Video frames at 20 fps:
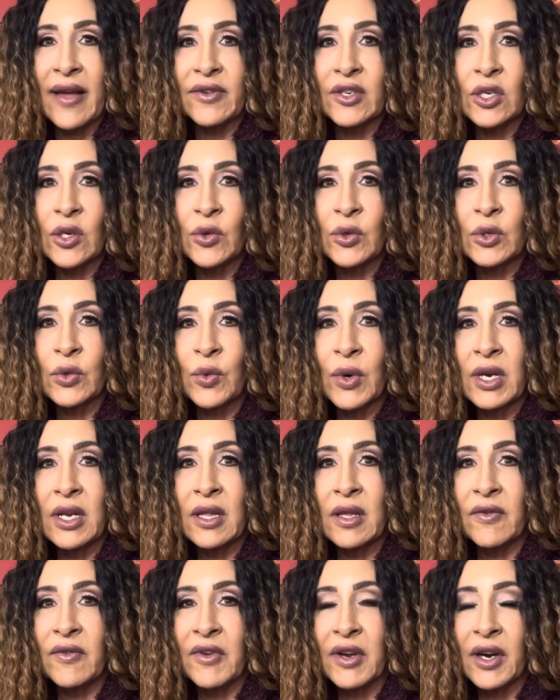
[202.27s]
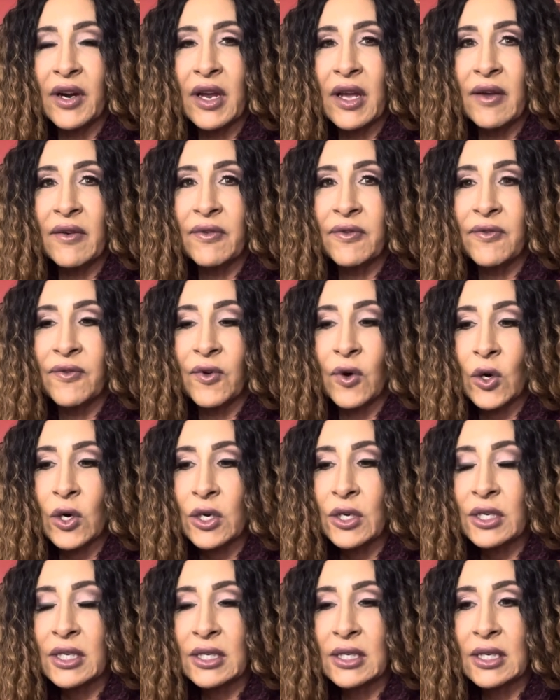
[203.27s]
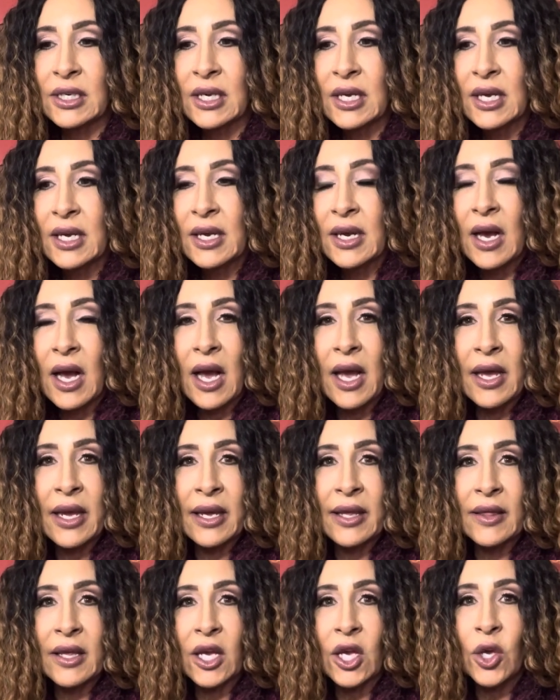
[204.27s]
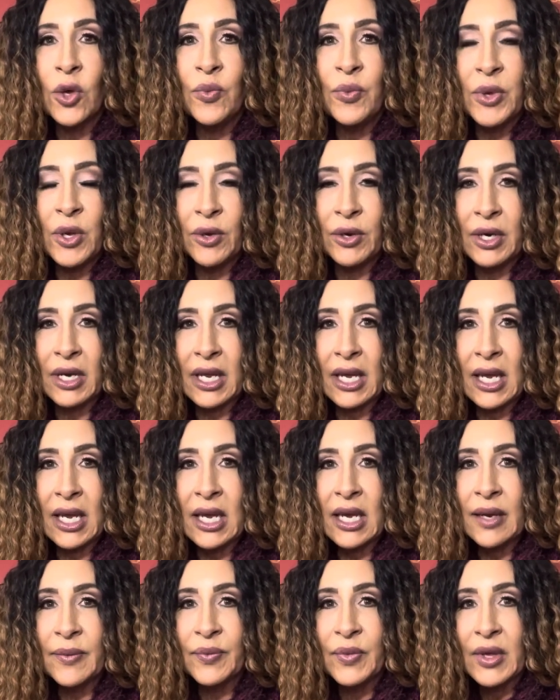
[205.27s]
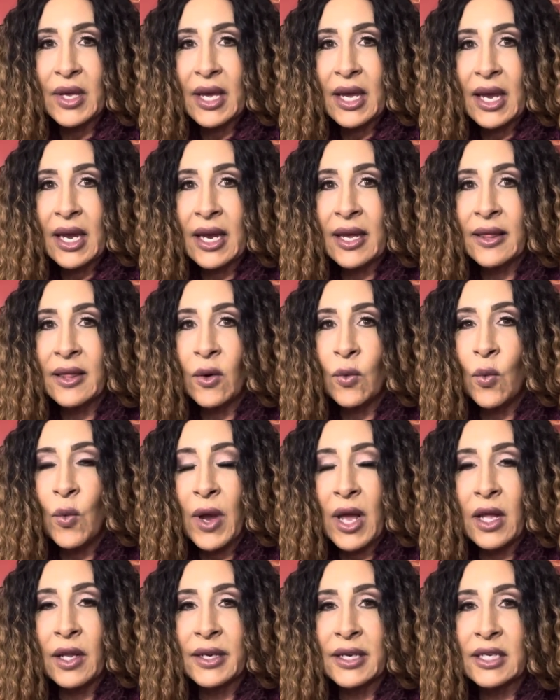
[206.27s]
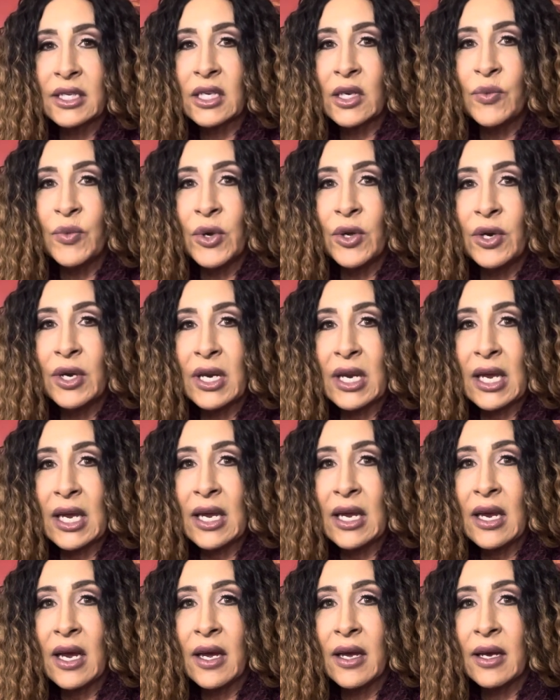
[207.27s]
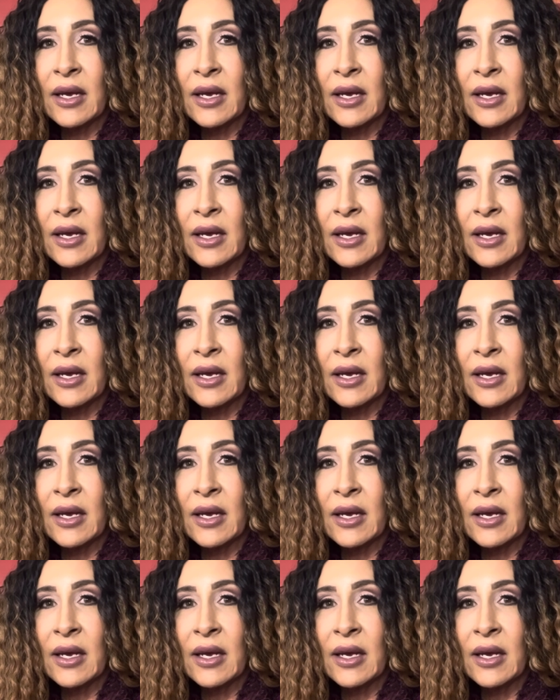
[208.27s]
She was one of the very first in the community, in the wellness community,